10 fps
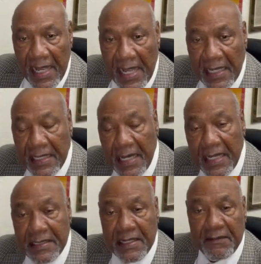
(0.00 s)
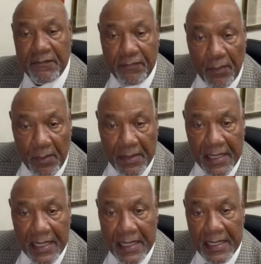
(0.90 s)
And in
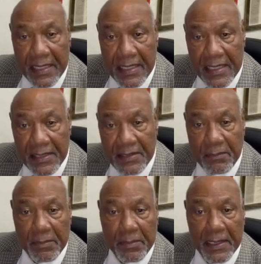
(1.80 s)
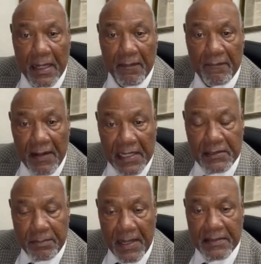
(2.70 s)
1940, she would become vice
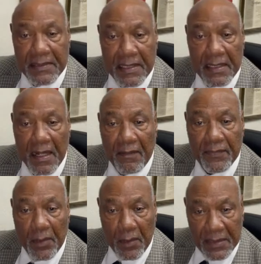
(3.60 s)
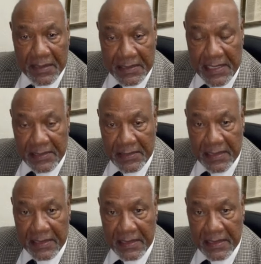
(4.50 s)
president of the organization.